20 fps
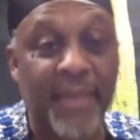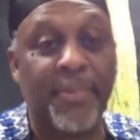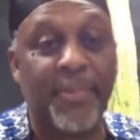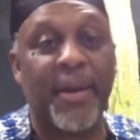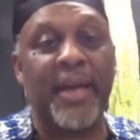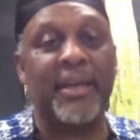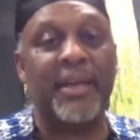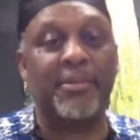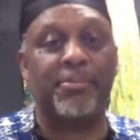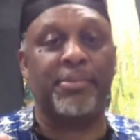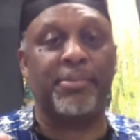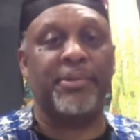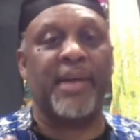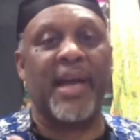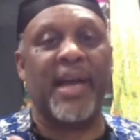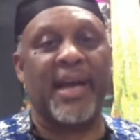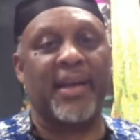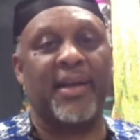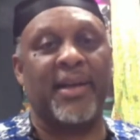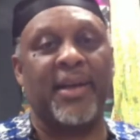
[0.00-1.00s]

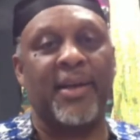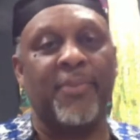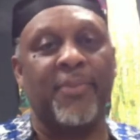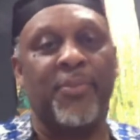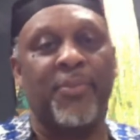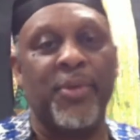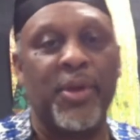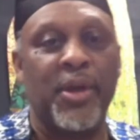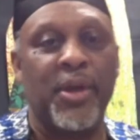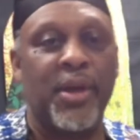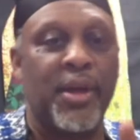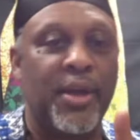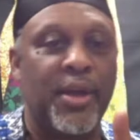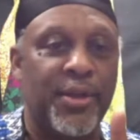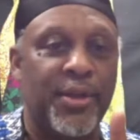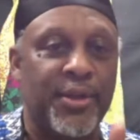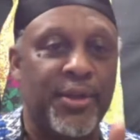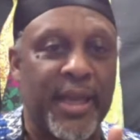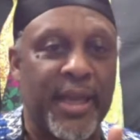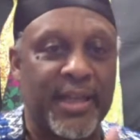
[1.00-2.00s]
Black
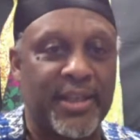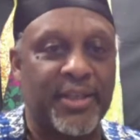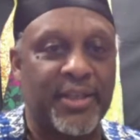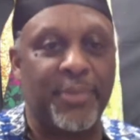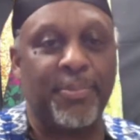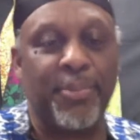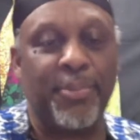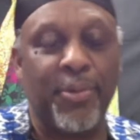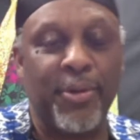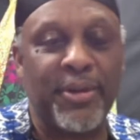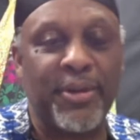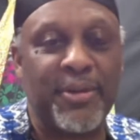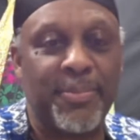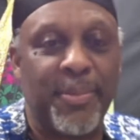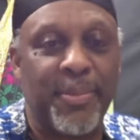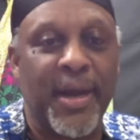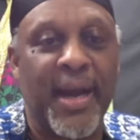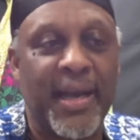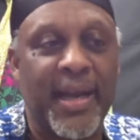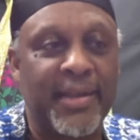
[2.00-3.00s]
that supports
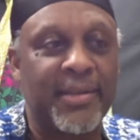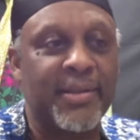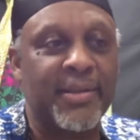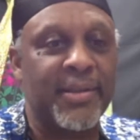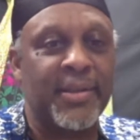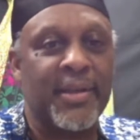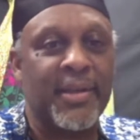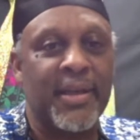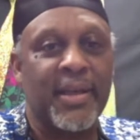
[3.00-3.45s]
Biden